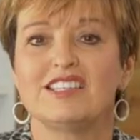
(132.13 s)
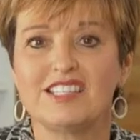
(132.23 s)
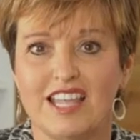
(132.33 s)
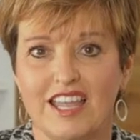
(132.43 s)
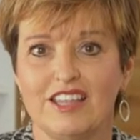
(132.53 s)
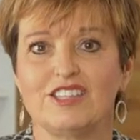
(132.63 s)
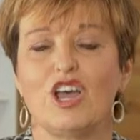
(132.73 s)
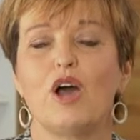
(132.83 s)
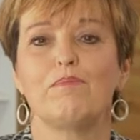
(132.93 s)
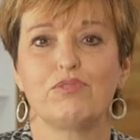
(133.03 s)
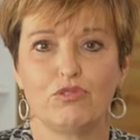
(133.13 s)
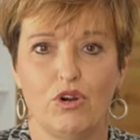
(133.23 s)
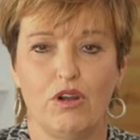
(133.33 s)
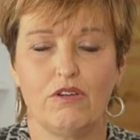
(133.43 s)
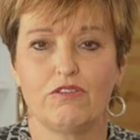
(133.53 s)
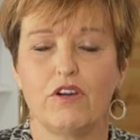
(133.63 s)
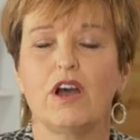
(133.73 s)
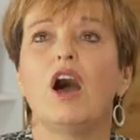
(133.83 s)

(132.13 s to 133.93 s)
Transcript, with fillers: Send Proof.